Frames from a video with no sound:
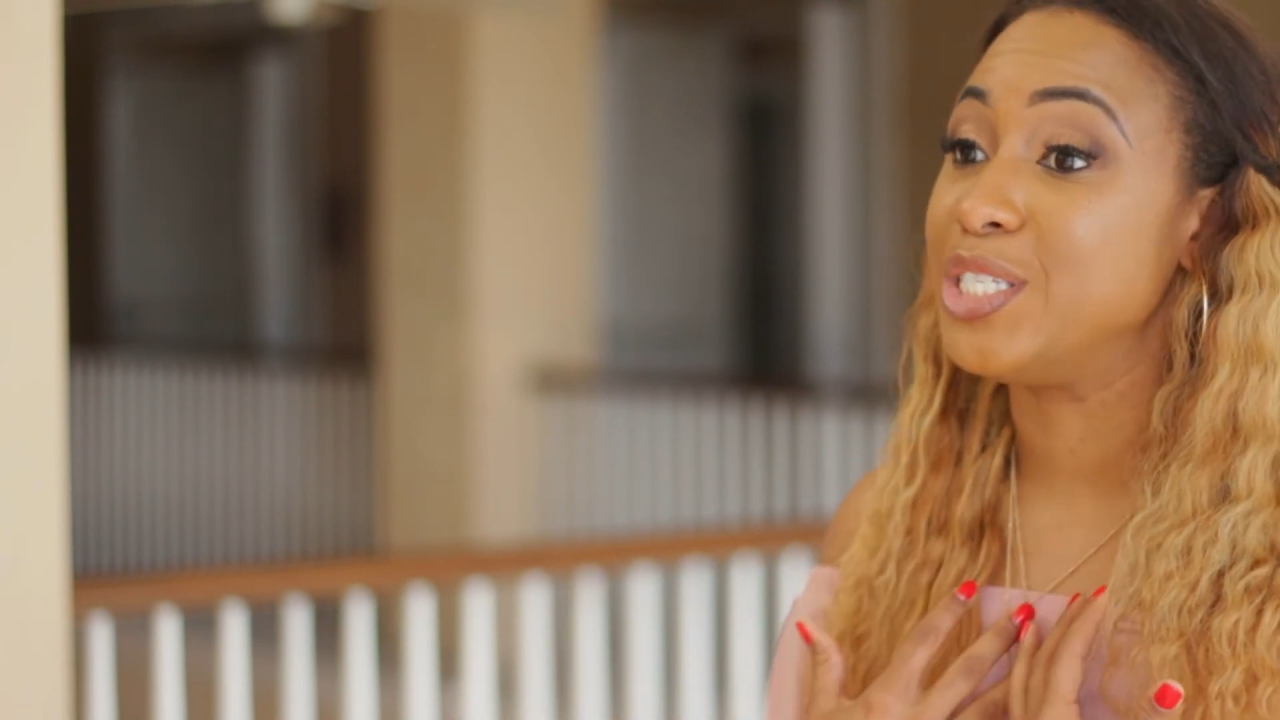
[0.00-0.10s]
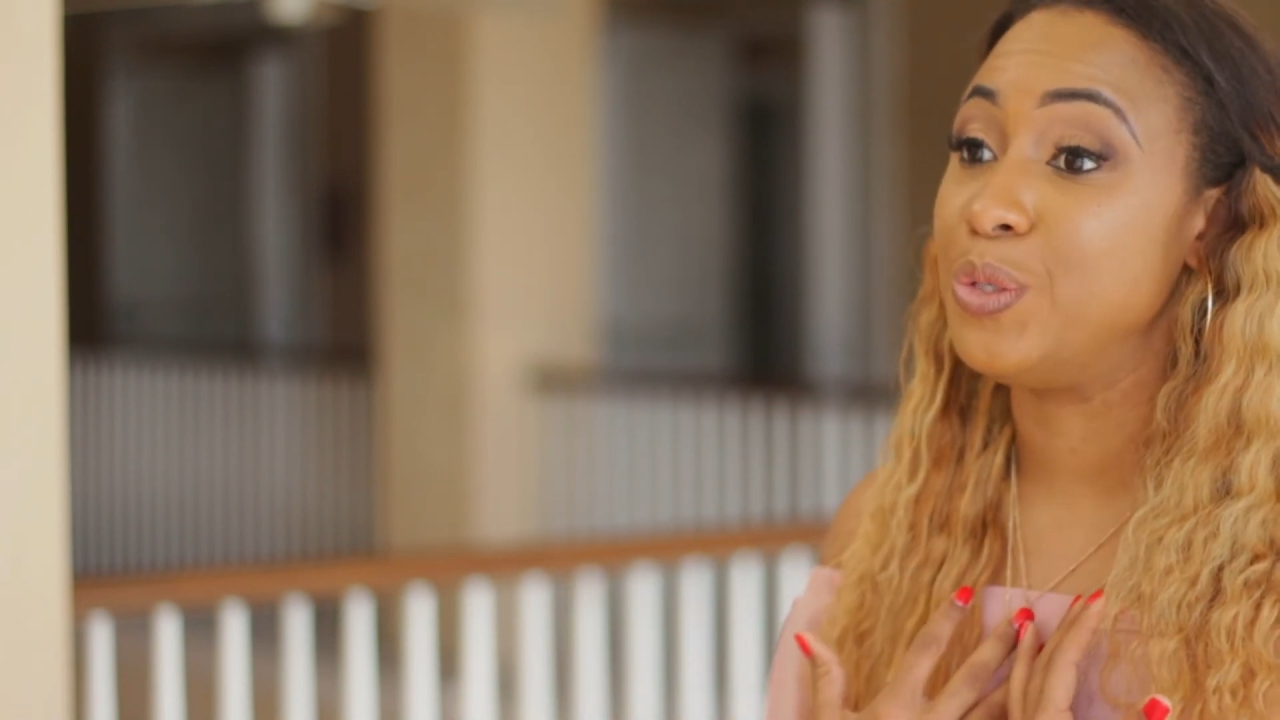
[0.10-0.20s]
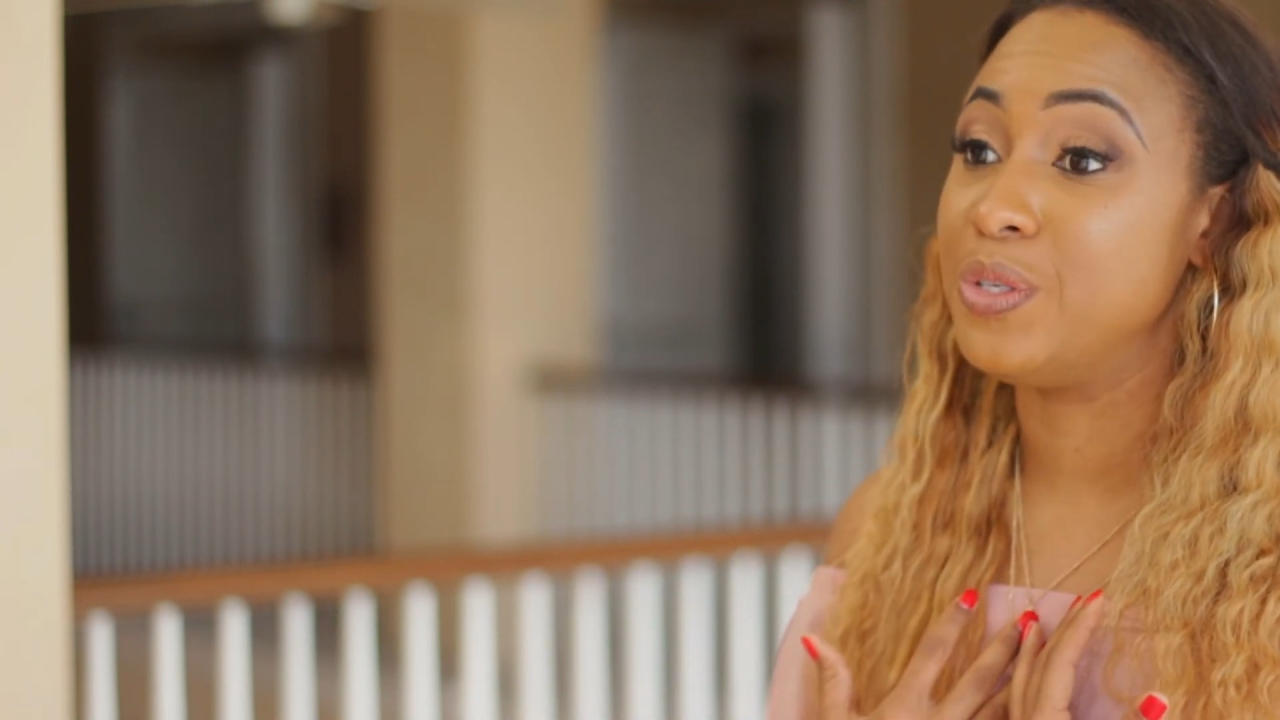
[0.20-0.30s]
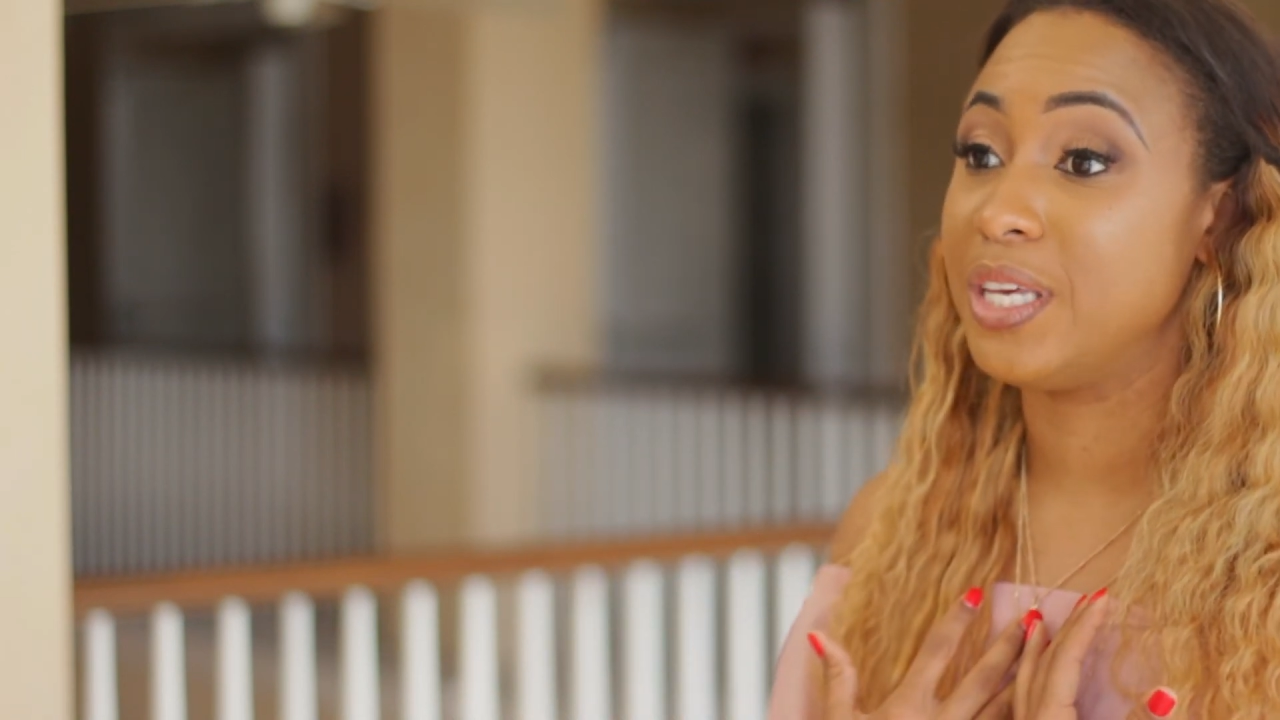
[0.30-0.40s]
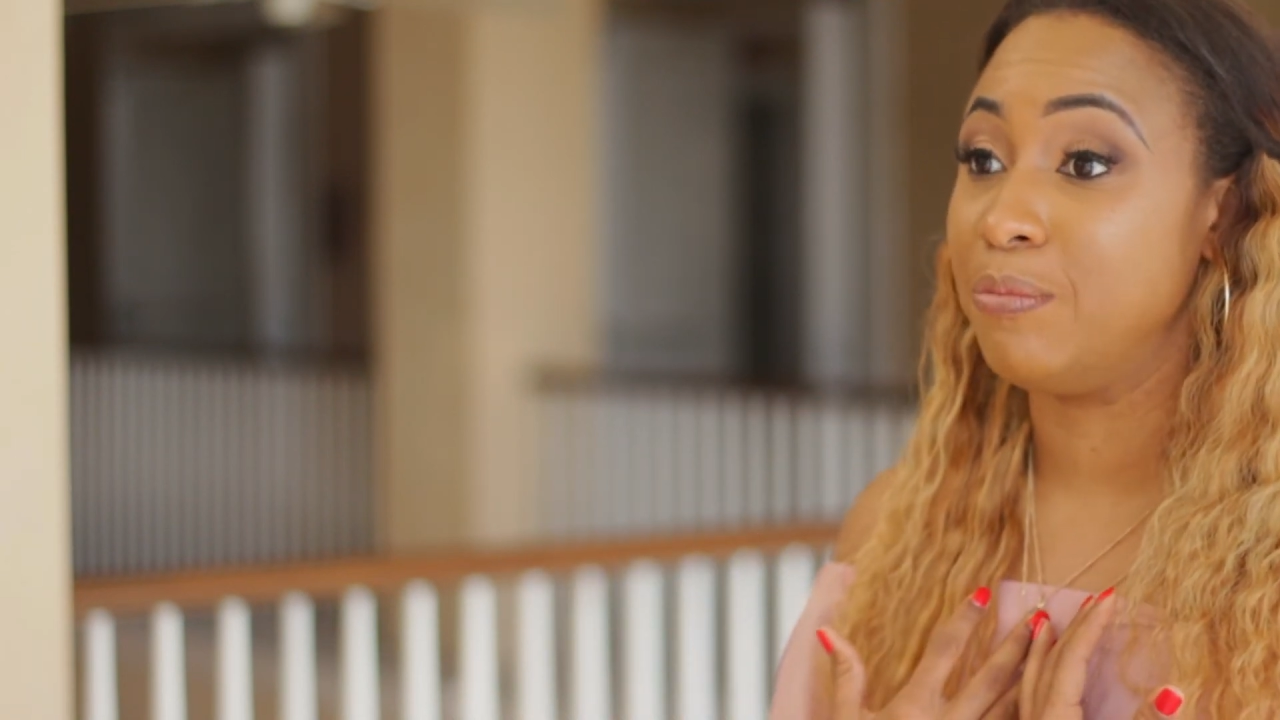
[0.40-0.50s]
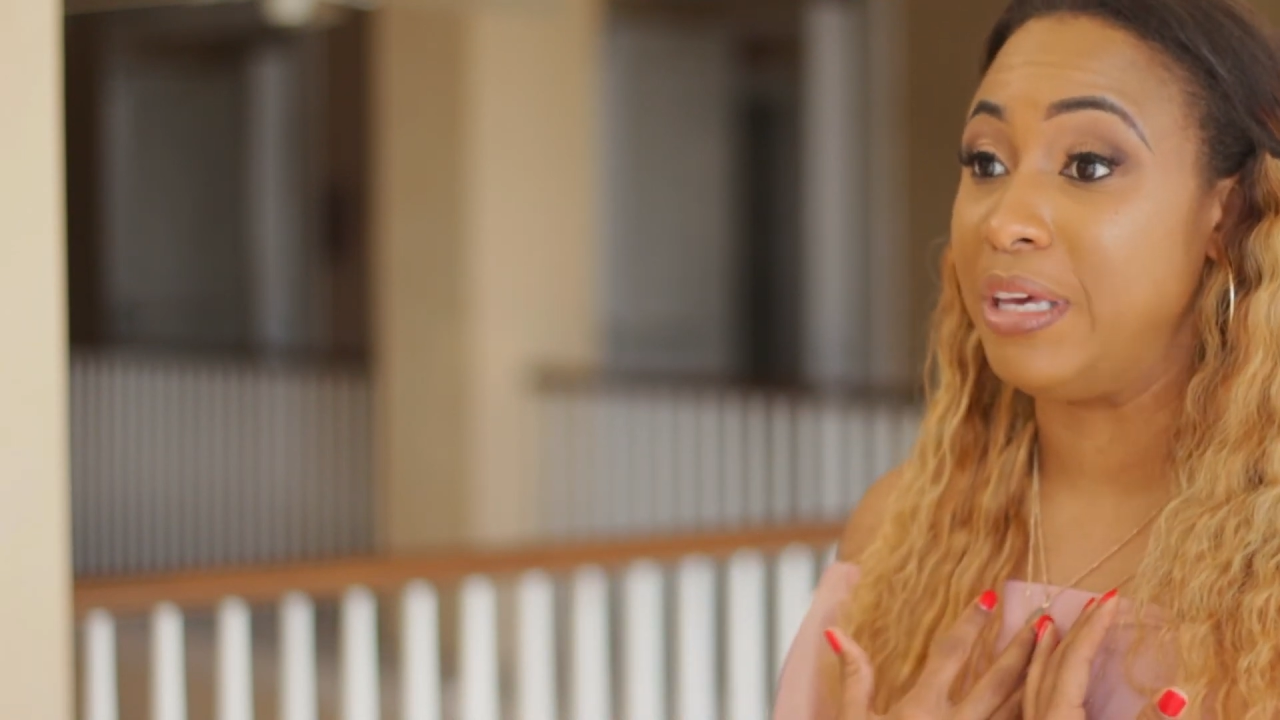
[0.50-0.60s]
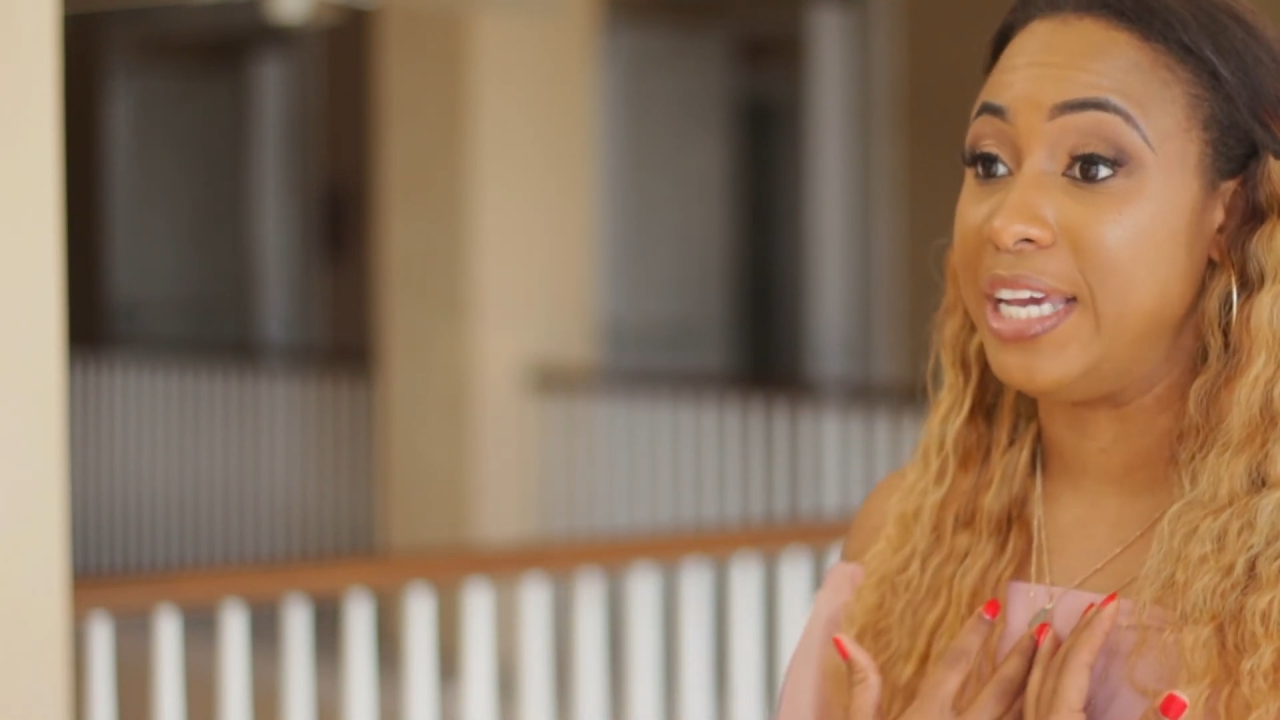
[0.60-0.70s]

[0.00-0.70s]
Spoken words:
is using